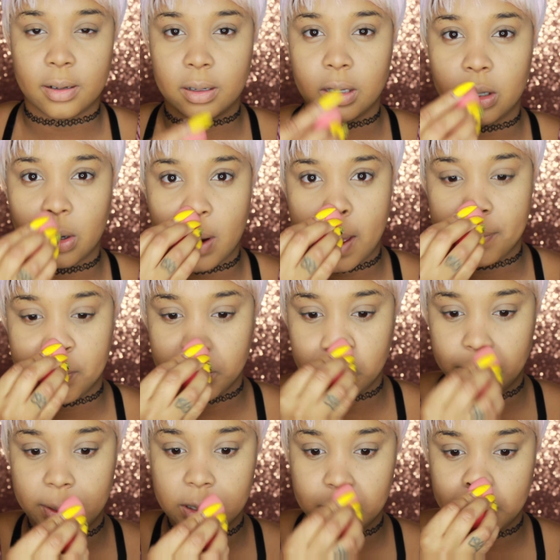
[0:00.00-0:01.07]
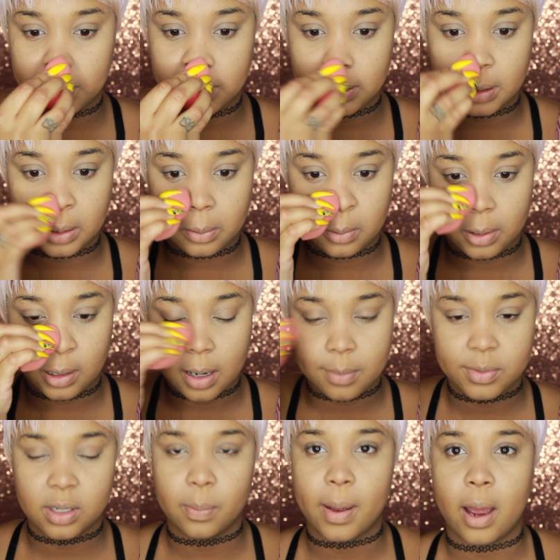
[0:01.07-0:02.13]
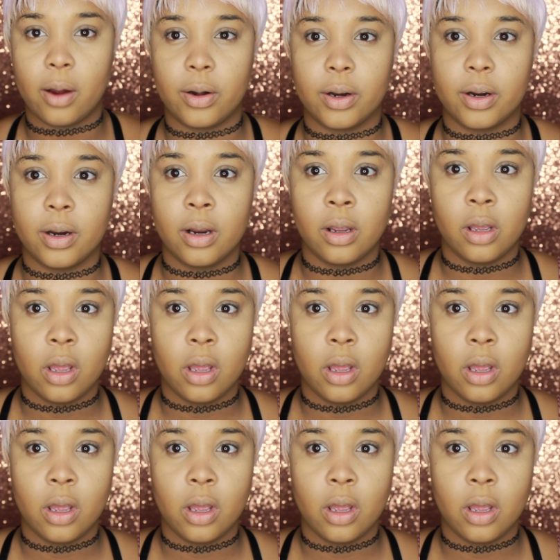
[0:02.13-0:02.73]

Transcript: You don't have to do much blending when it comes to powder.